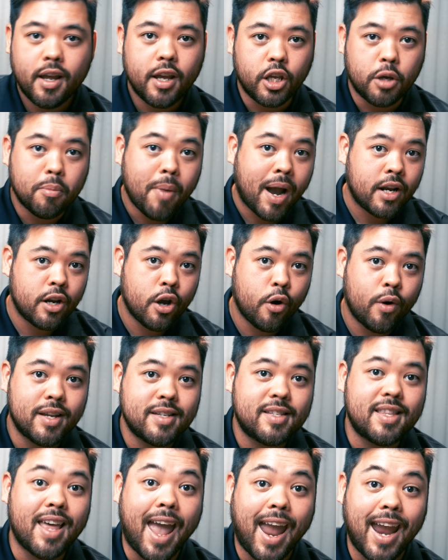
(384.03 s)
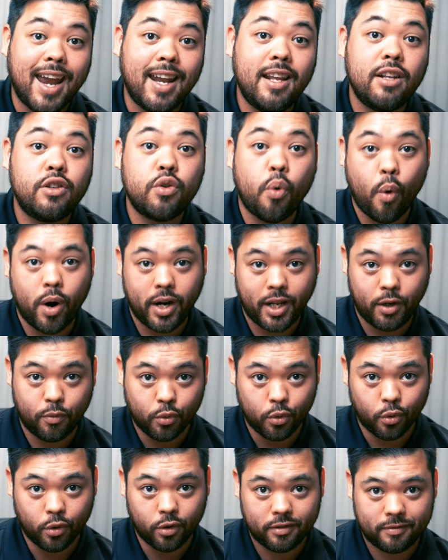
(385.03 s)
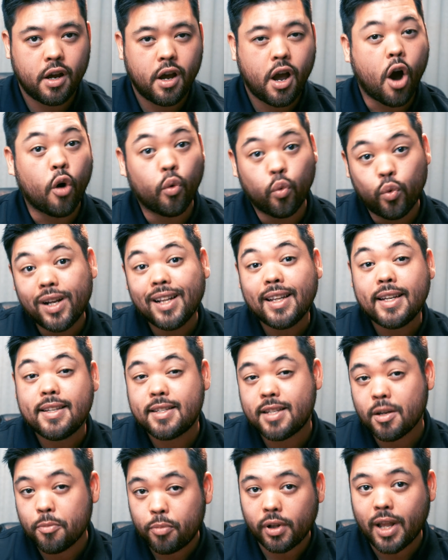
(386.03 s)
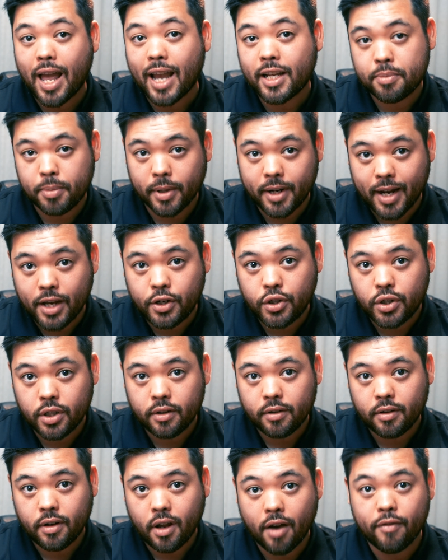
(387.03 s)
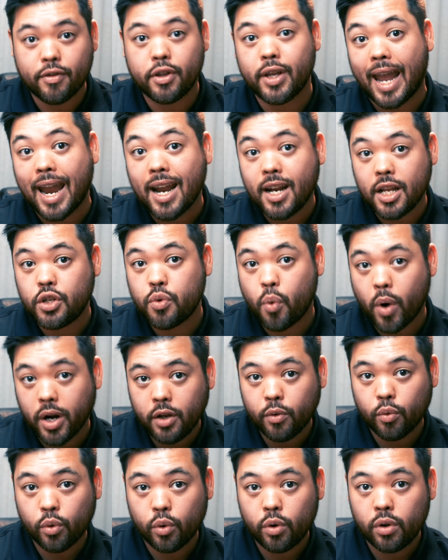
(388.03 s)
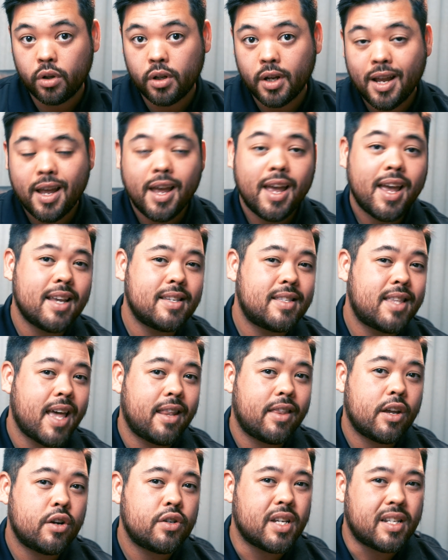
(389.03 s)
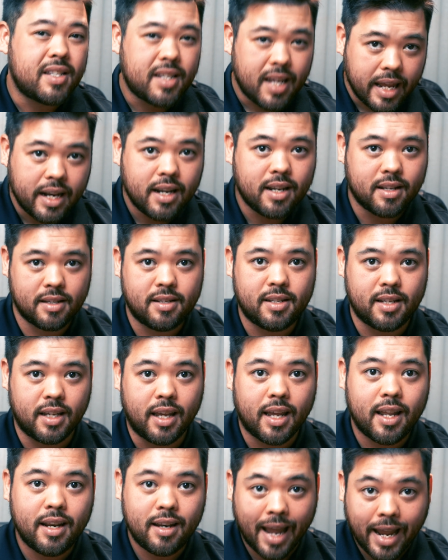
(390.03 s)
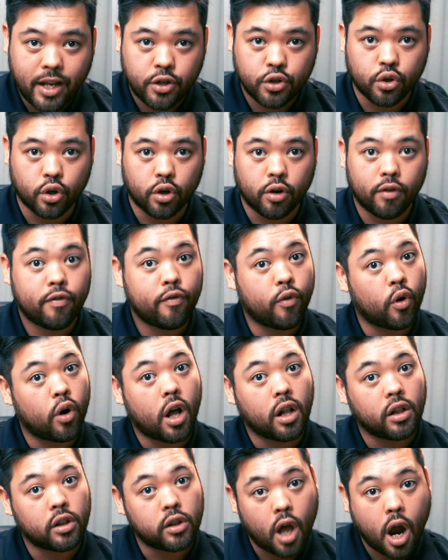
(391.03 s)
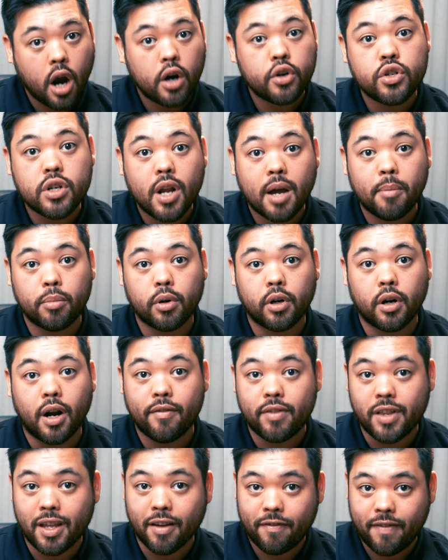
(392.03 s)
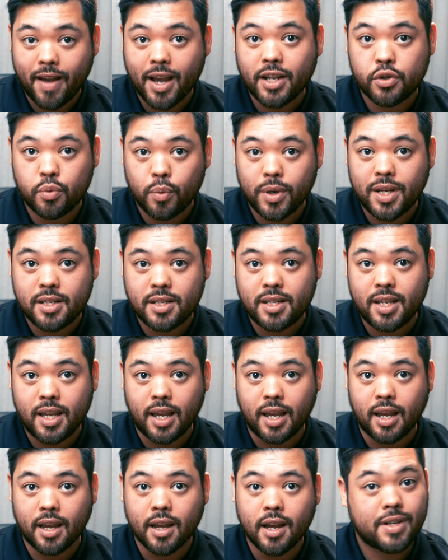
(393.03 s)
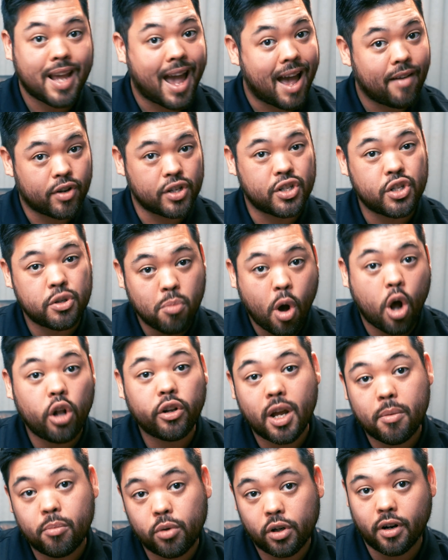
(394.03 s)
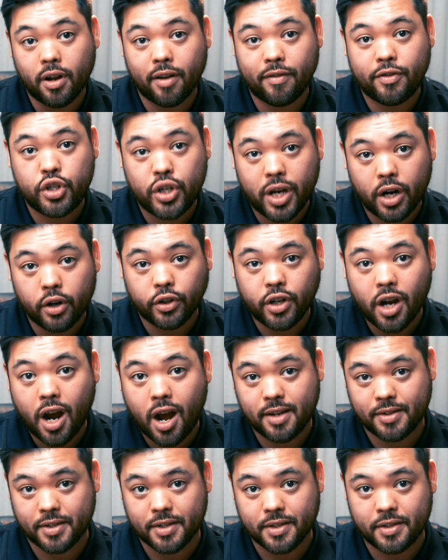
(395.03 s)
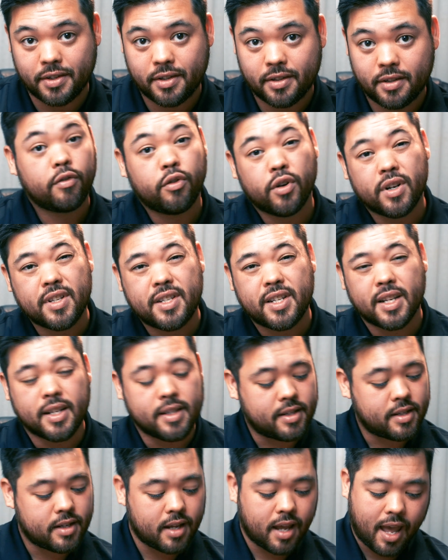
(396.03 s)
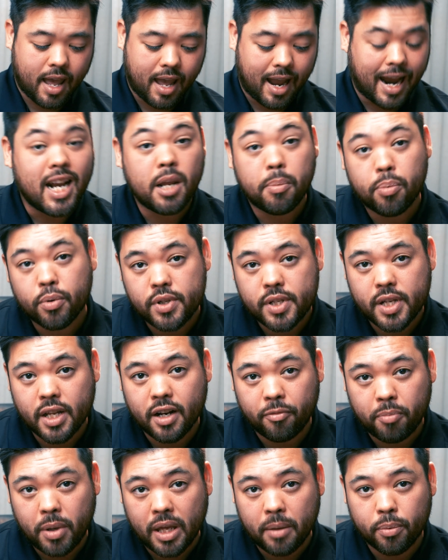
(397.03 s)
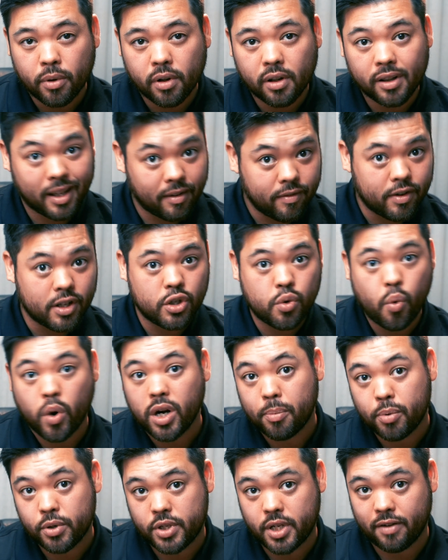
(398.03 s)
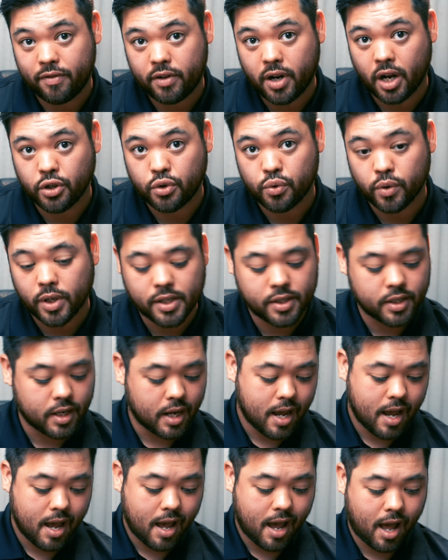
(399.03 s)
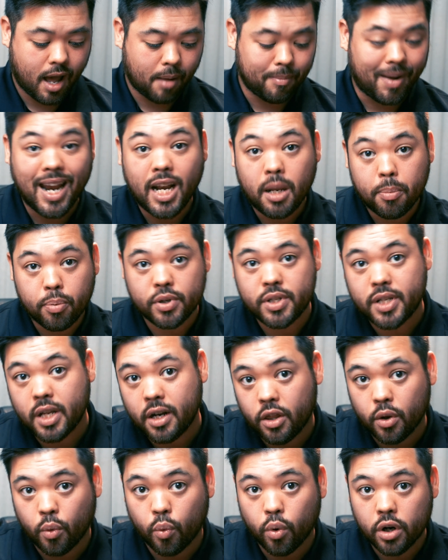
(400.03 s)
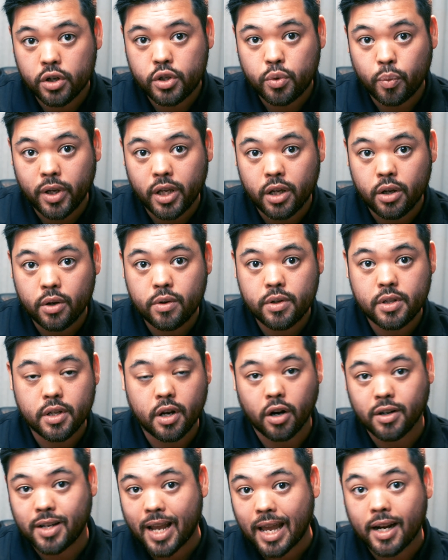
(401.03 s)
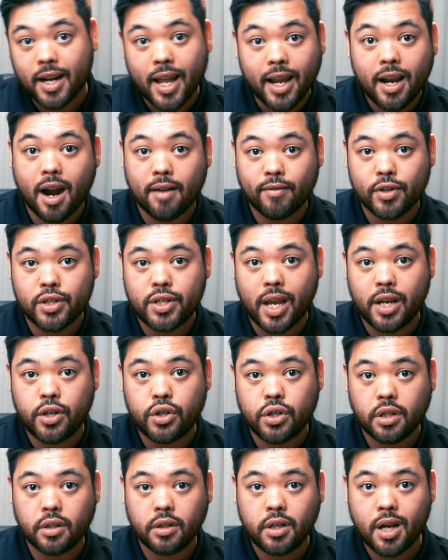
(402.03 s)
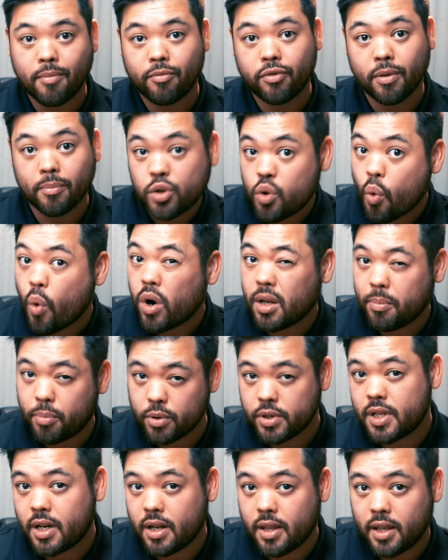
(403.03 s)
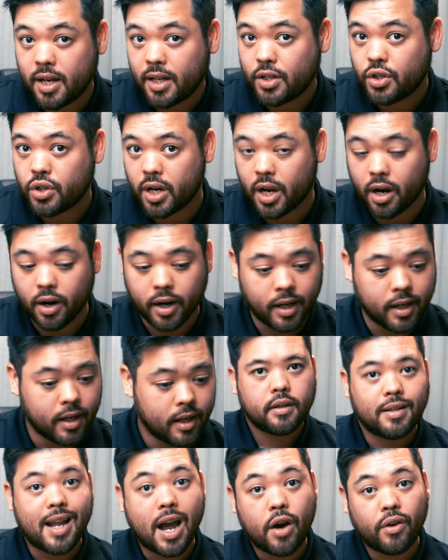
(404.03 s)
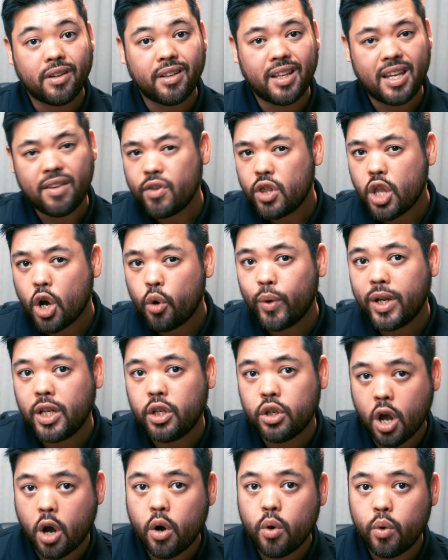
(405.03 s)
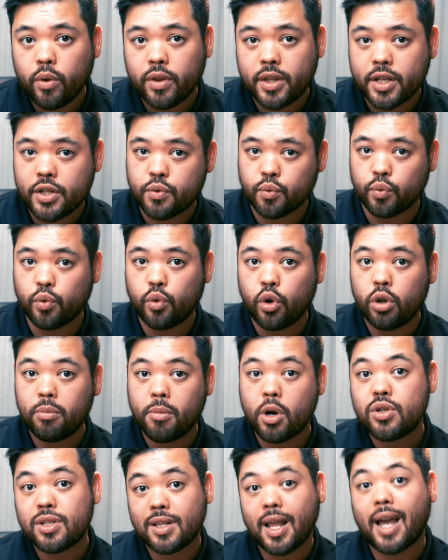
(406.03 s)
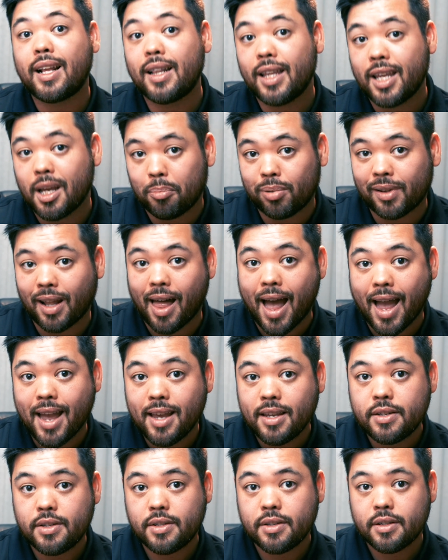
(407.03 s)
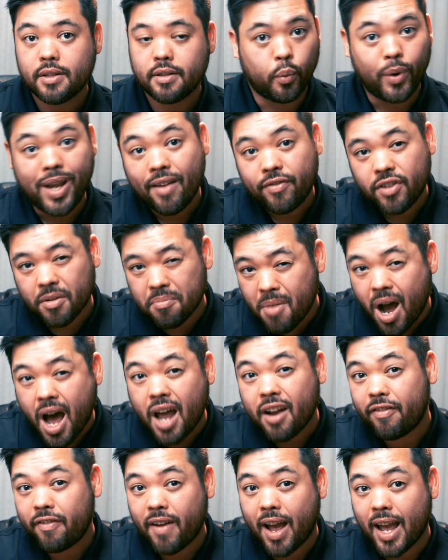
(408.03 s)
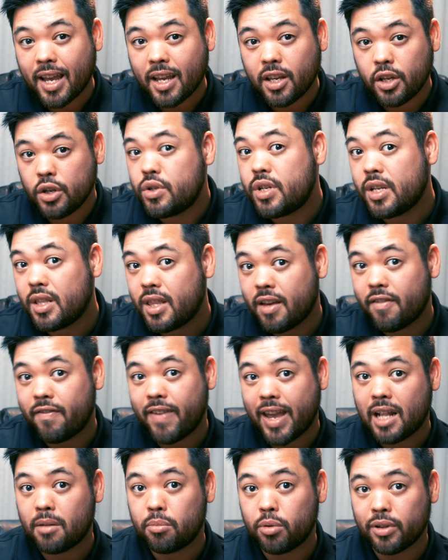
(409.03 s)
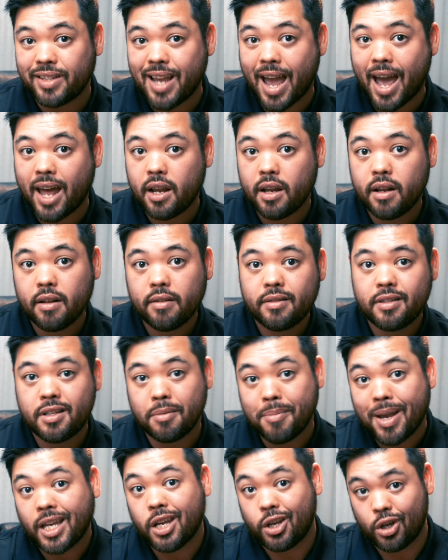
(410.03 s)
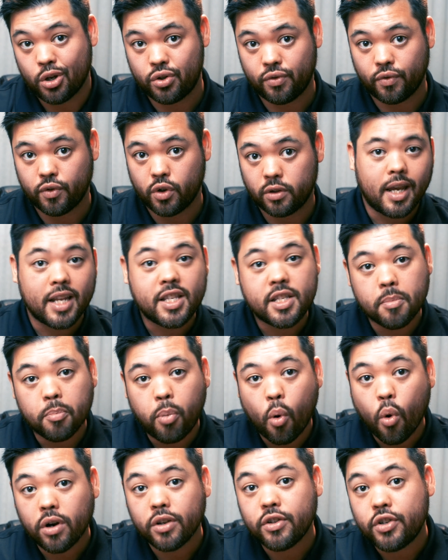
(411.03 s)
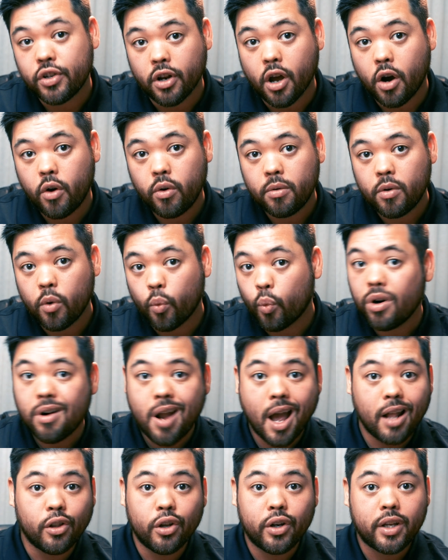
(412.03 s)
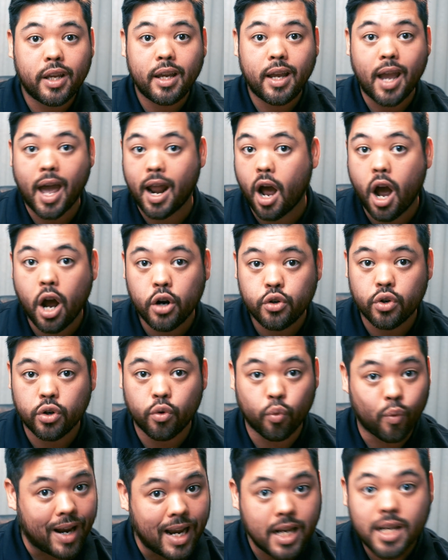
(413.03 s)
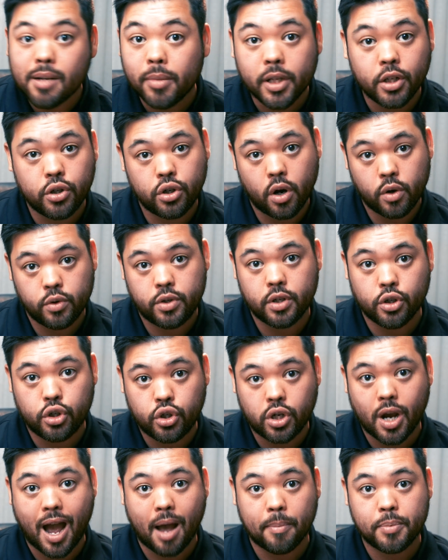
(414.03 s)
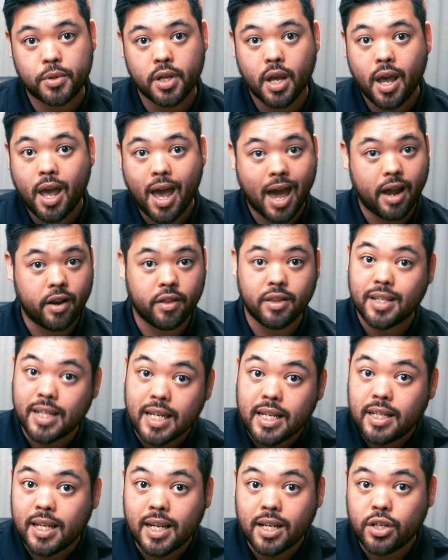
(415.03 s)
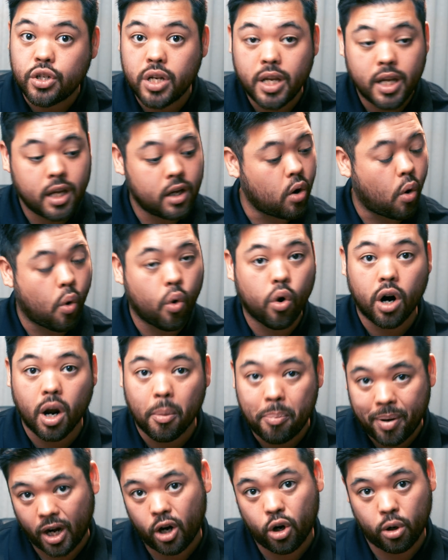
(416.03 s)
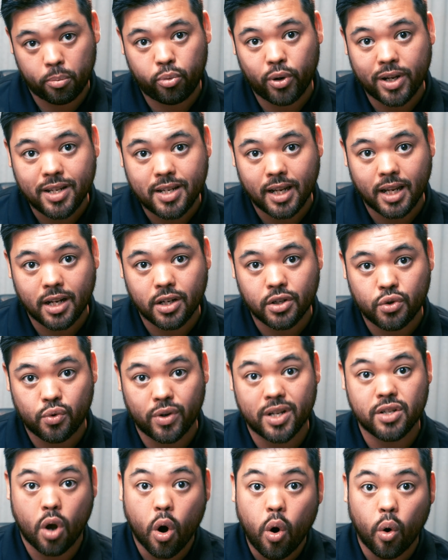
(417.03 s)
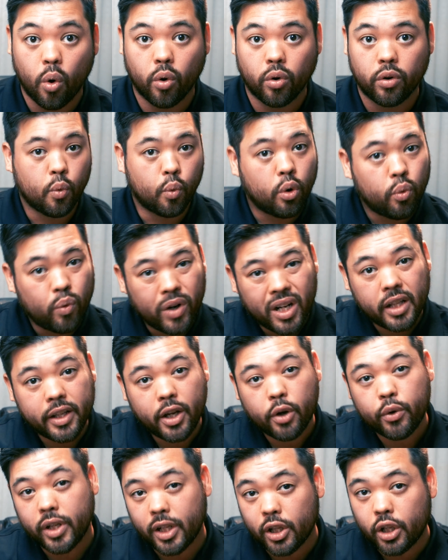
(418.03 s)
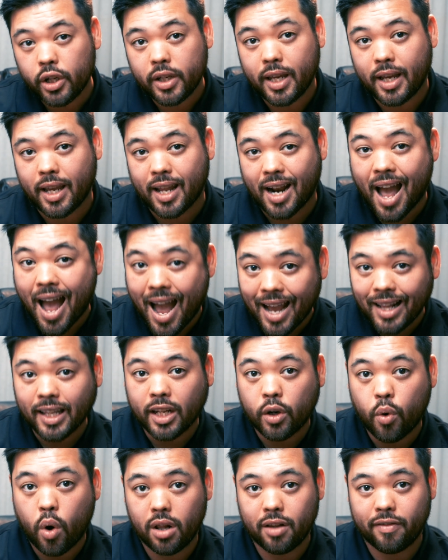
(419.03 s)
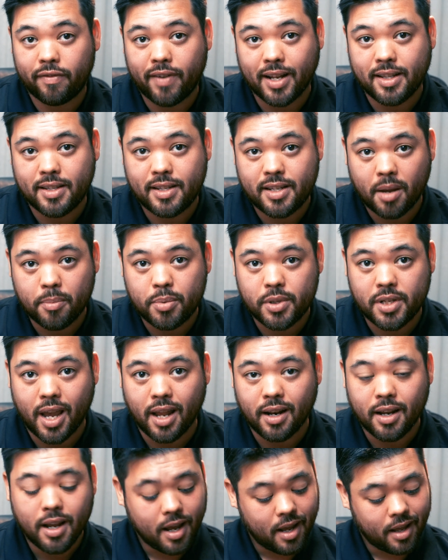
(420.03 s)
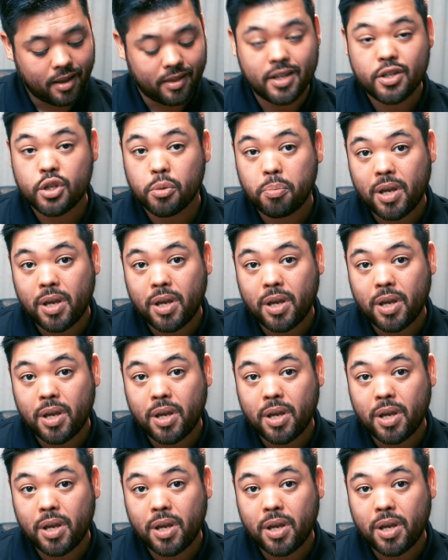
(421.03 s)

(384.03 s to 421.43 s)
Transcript: You might know it as the 80-20 rule. A really simple explanation of the 80-20 rule is that there's a tendency in nature for a large number of the effects we see to have a small number of shared causes. For instance, 80% of people live in 20% of countries. 80% of the words we use in our day-to-day conversation come from 20% of the dictionary. Now, even though we know this rule most likely applies, we have to modify it using the available data to make it useful. It's important to note, we're not looking at 100 randomly chosen shops out of the DTG or apparel printing industry as a whole. We're really only looking at a highly qualified subset. These are